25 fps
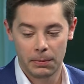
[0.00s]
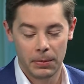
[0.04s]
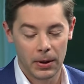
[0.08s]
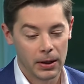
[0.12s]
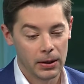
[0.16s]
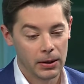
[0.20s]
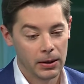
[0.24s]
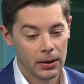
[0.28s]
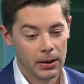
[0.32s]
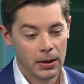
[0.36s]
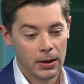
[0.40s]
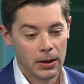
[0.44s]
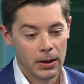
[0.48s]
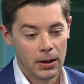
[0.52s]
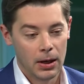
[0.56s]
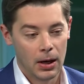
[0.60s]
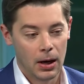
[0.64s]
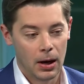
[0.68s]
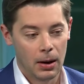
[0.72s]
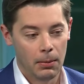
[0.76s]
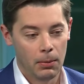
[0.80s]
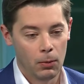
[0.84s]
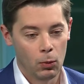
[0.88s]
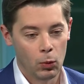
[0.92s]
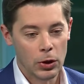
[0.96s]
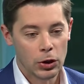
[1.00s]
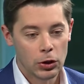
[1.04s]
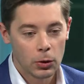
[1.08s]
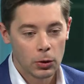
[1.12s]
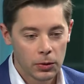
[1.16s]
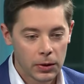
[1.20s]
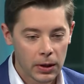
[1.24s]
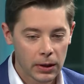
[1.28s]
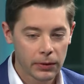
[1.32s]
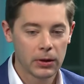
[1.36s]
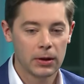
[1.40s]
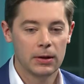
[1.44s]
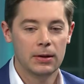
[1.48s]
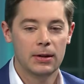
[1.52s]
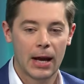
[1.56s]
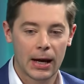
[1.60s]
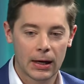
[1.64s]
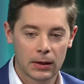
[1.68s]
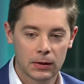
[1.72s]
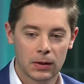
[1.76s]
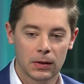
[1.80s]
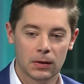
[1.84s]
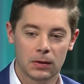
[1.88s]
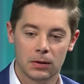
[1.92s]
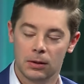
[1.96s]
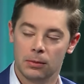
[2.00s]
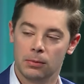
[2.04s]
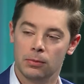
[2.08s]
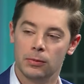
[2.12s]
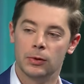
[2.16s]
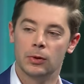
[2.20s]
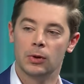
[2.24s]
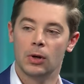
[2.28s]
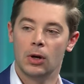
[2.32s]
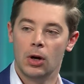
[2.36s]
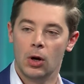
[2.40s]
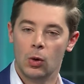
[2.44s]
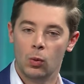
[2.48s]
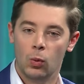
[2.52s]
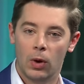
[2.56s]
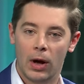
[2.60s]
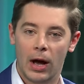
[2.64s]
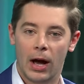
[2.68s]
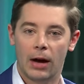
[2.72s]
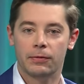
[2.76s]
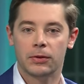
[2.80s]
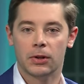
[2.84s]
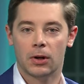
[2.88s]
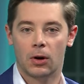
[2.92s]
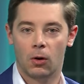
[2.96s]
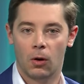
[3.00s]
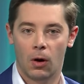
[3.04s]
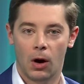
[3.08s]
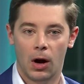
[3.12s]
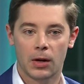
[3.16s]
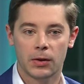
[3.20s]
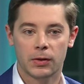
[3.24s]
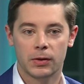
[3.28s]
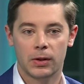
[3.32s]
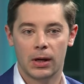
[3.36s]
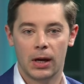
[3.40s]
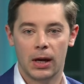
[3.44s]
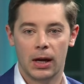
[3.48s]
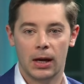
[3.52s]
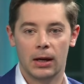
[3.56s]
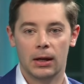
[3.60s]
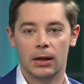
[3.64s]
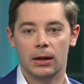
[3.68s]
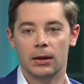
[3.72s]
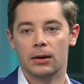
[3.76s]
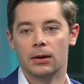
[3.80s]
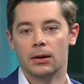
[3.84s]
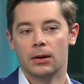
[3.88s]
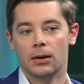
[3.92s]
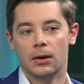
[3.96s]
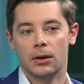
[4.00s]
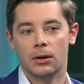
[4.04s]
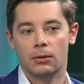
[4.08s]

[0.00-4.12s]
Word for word: But um, we think the next systems will have to cross a